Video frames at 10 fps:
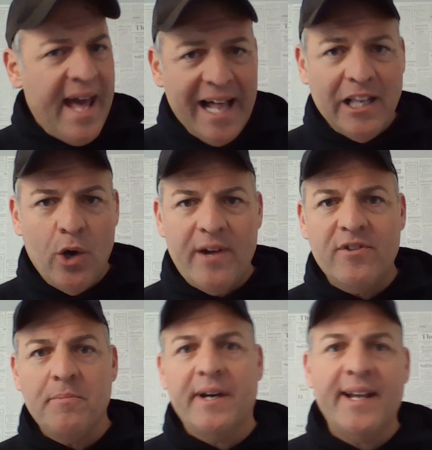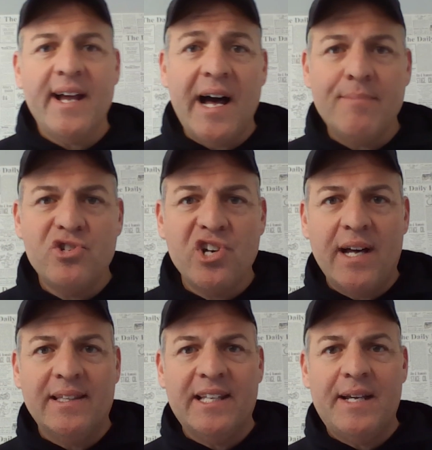Hello, everybody. I'm
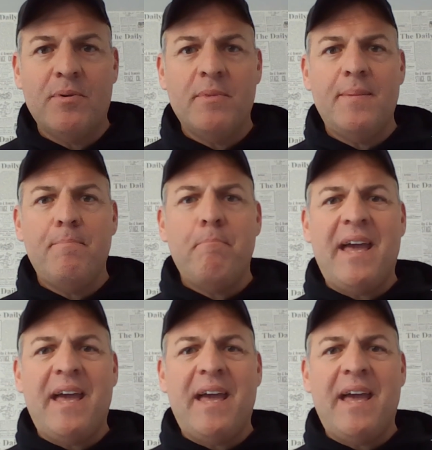Jon Leiberman.